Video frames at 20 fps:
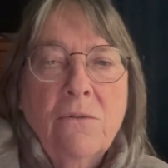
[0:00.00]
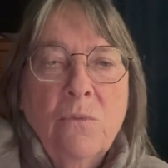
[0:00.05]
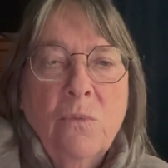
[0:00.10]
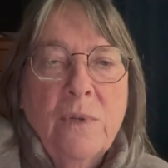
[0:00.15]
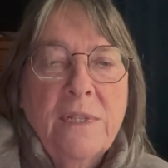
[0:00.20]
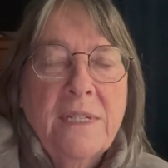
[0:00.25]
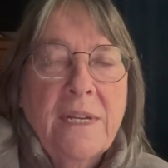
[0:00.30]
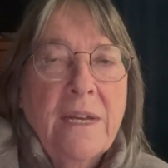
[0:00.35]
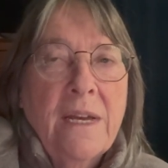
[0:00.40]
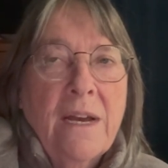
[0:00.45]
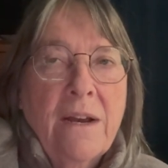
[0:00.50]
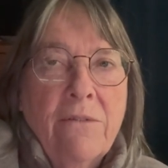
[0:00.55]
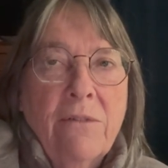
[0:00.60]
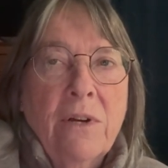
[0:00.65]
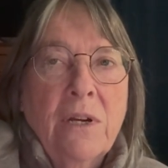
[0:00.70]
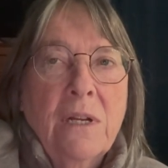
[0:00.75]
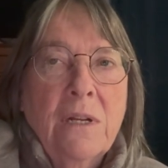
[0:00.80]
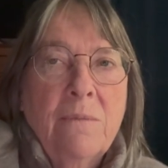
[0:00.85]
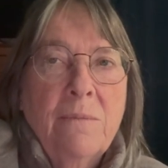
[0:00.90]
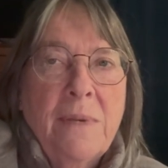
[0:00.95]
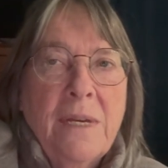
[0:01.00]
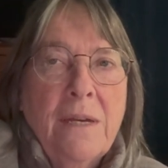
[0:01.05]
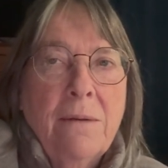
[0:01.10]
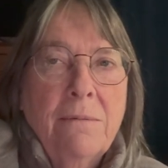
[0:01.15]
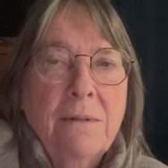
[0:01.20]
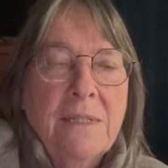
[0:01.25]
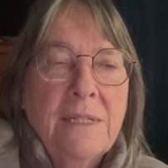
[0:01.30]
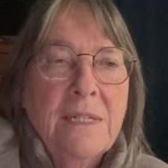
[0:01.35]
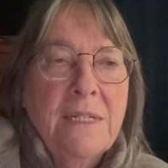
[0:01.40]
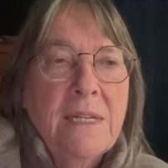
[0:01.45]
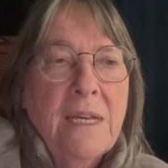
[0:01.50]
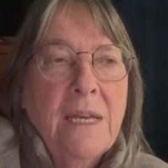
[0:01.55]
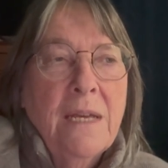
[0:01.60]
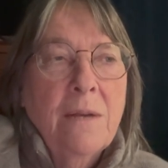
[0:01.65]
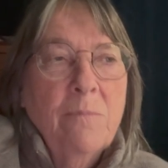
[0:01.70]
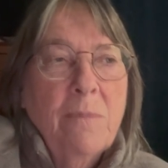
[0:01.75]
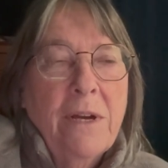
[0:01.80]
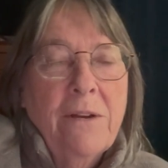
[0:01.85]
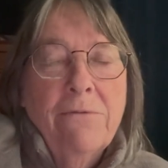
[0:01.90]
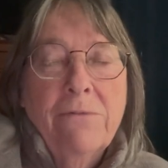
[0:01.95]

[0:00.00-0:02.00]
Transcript: And was I ever going to be able to take my